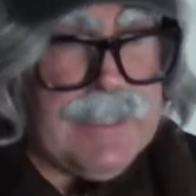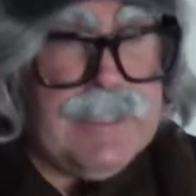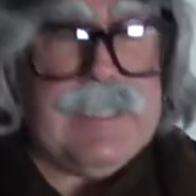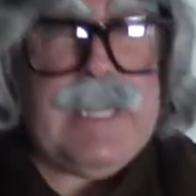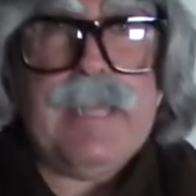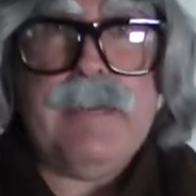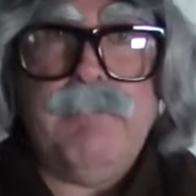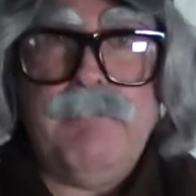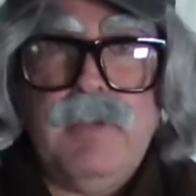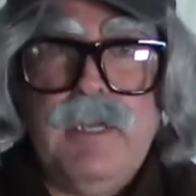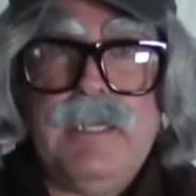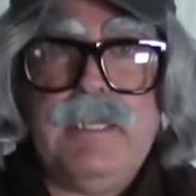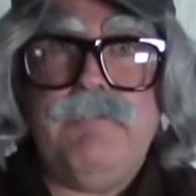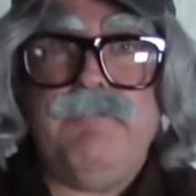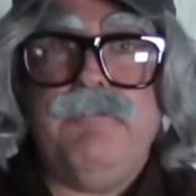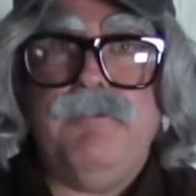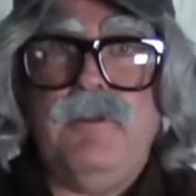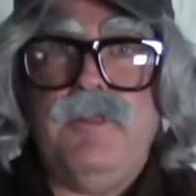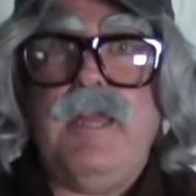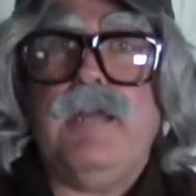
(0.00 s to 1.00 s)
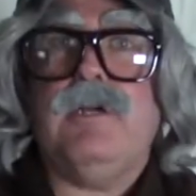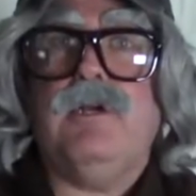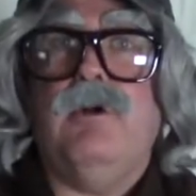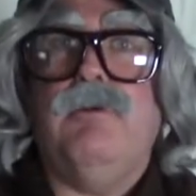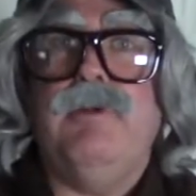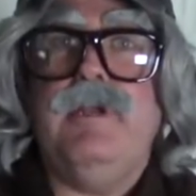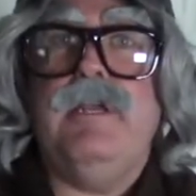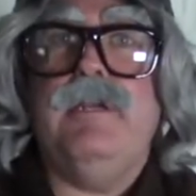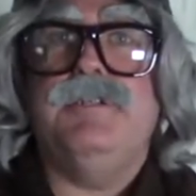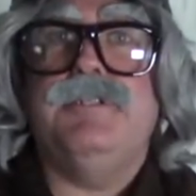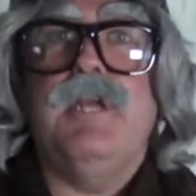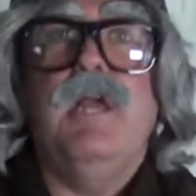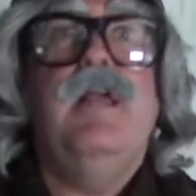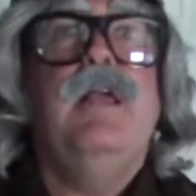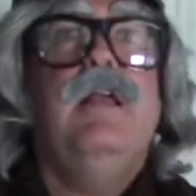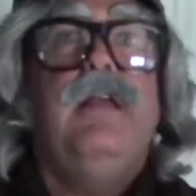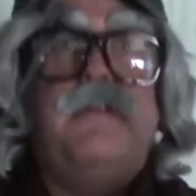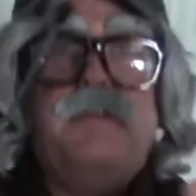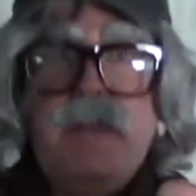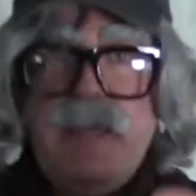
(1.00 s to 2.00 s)
a lot of money for their careers,
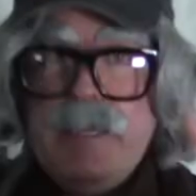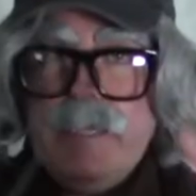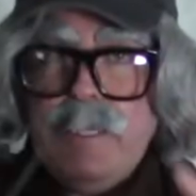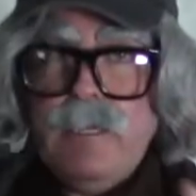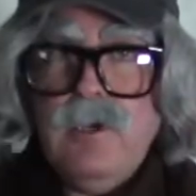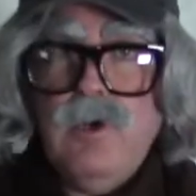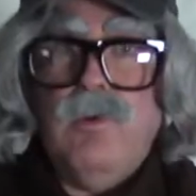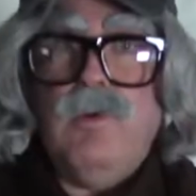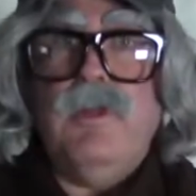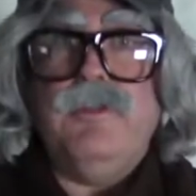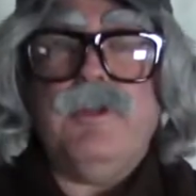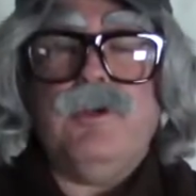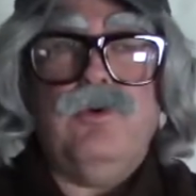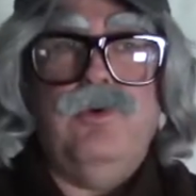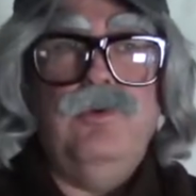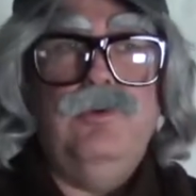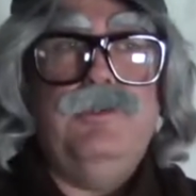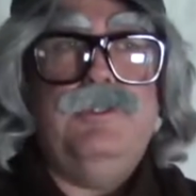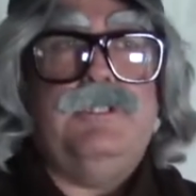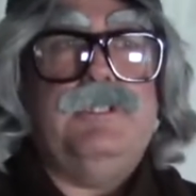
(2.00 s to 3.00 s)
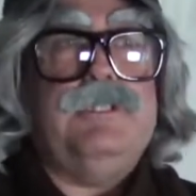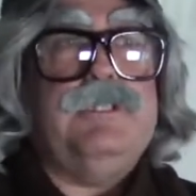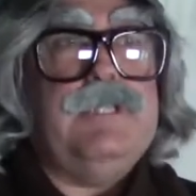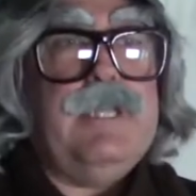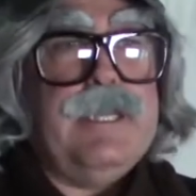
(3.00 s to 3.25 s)
they can go on the cruises.